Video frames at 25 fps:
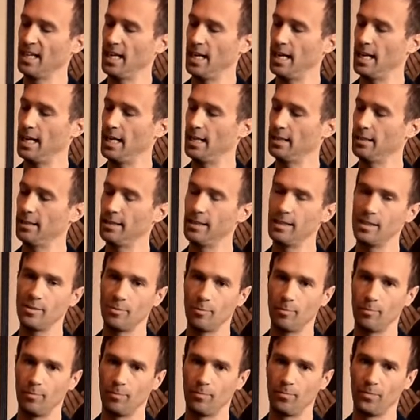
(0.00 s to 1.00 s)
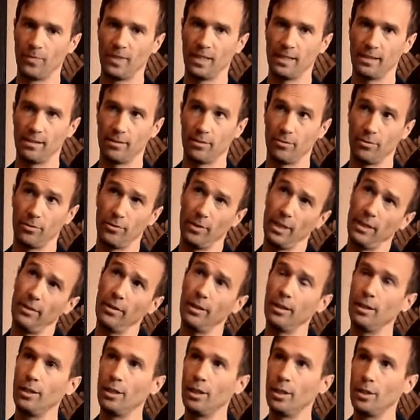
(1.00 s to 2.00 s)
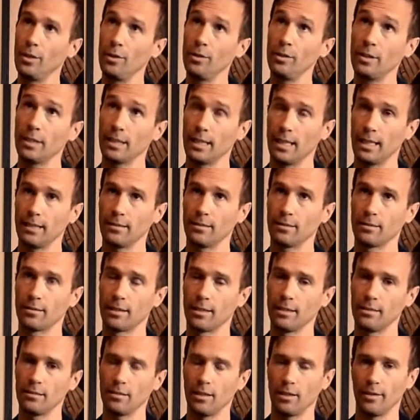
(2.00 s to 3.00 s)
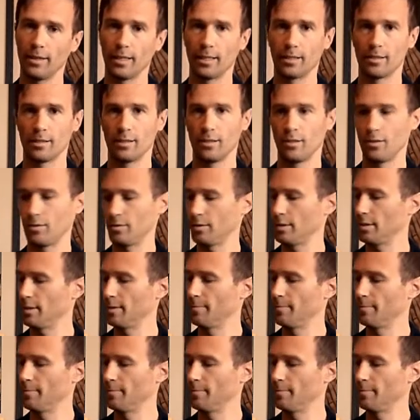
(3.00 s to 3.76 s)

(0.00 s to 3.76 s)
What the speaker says: and this very lute and guitaric sound